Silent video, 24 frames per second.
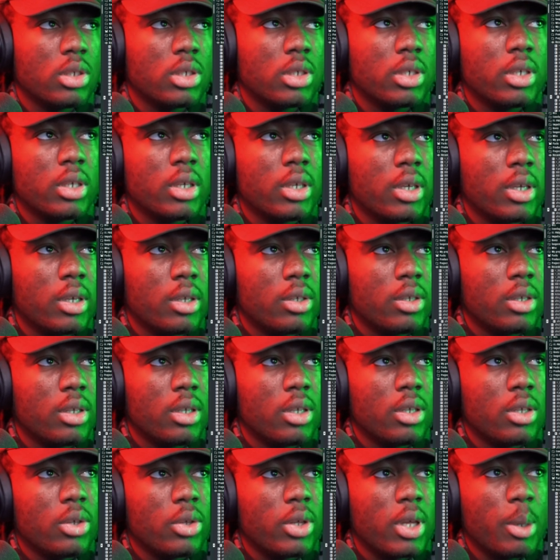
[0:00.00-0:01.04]

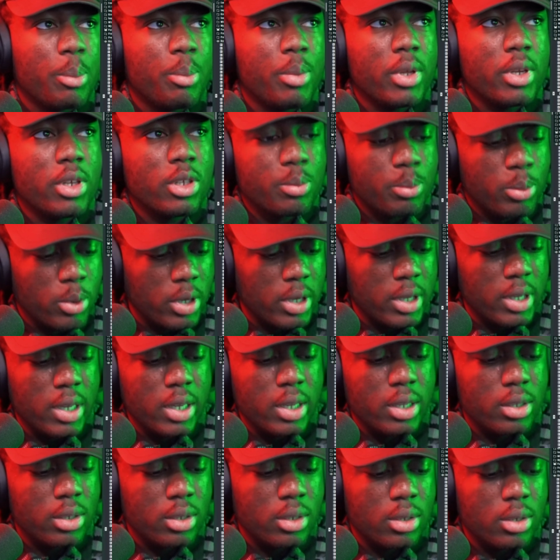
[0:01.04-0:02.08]
You can pick this plugin
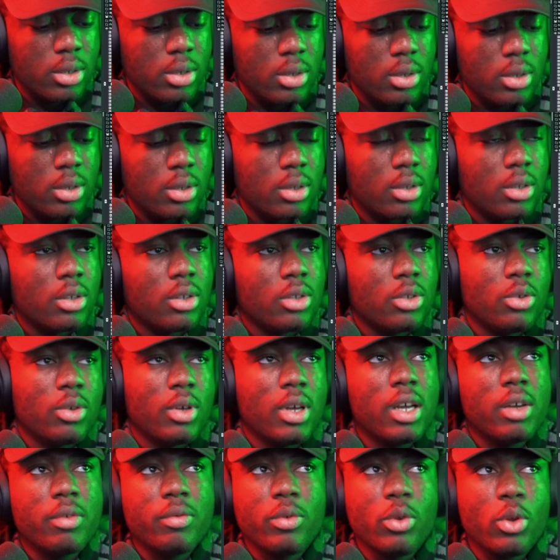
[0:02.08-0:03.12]
and you
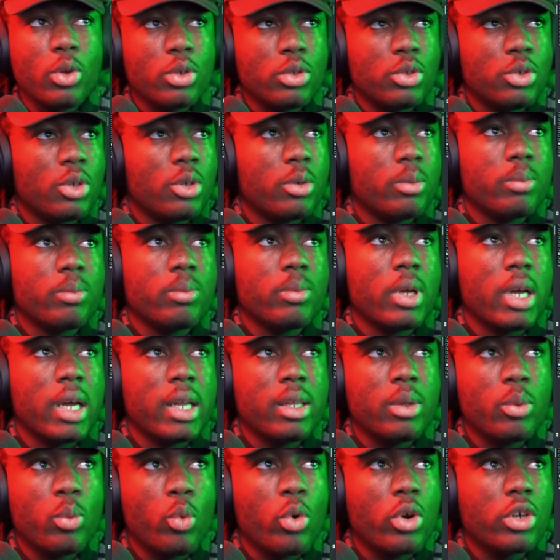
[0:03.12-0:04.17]
have log drum, and
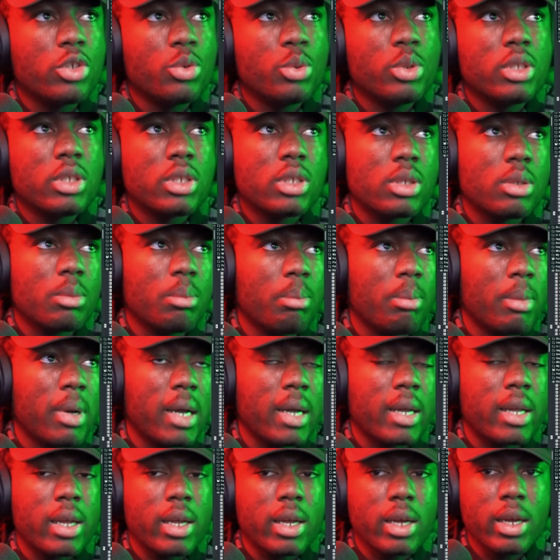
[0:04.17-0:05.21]
it works with
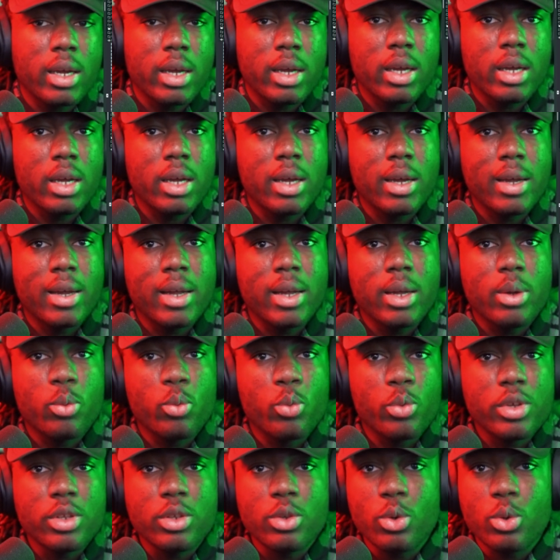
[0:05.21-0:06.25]
Mac,
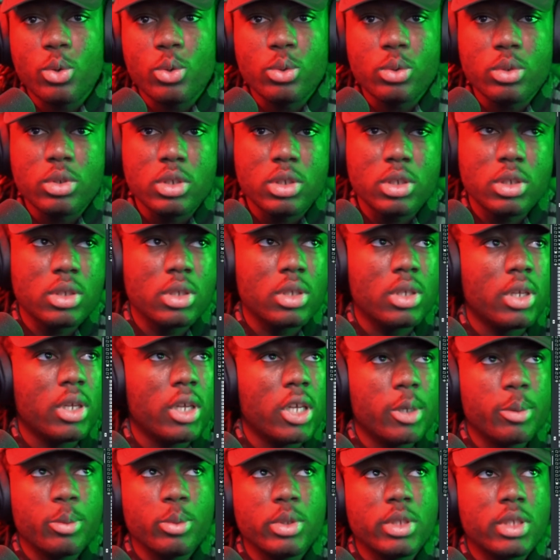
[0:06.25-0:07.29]
Windows,
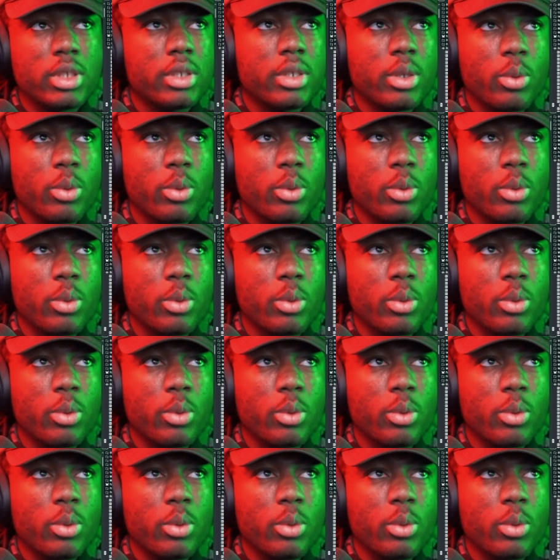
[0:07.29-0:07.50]
Ableton.